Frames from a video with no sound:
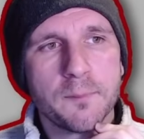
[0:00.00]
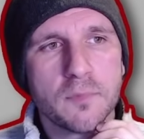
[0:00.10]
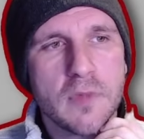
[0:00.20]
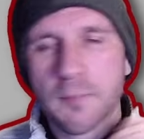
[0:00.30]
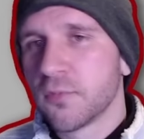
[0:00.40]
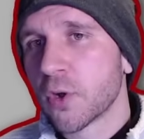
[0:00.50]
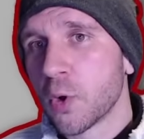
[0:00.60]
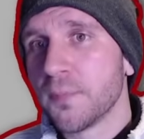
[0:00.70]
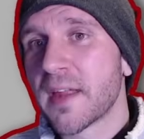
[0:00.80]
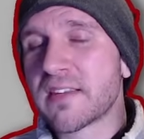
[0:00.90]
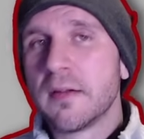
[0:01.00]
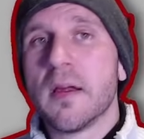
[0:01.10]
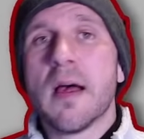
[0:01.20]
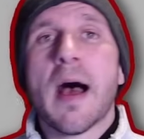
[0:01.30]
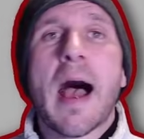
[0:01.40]
Yeah, so cool. That's it.
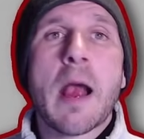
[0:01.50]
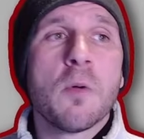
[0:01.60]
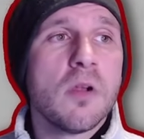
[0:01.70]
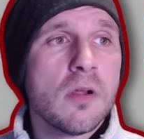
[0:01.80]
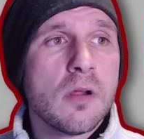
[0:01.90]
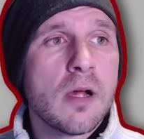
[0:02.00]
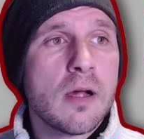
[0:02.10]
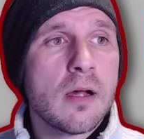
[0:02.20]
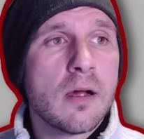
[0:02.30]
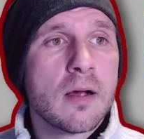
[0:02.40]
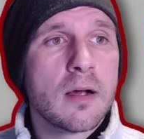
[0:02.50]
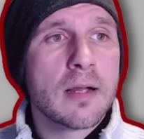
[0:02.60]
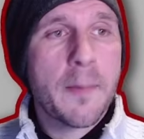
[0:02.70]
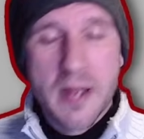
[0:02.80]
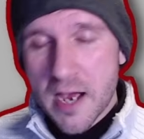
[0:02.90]
I will
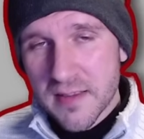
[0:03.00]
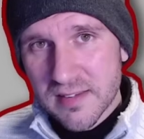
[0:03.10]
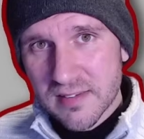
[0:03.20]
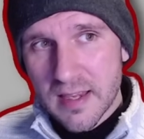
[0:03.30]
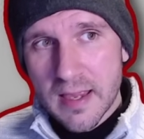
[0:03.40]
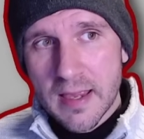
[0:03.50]
keep an eye on this.